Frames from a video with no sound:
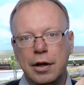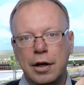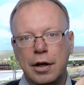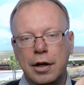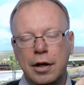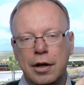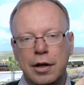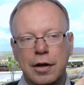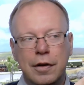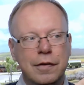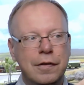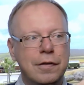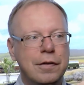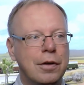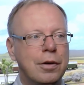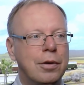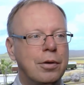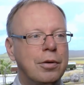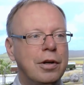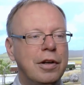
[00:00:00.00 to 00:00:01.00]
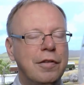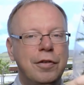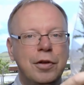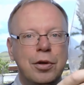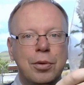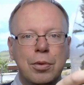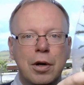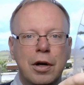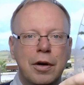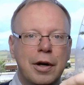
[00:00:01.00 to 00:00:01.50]
Uh, so if
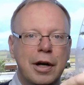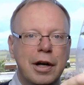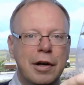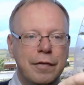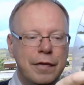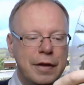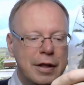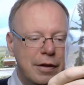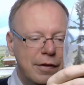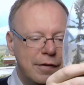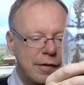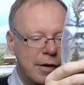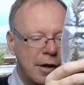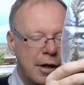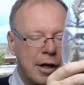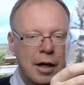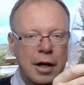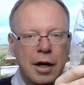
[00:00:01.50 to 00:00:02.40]
you want to have these,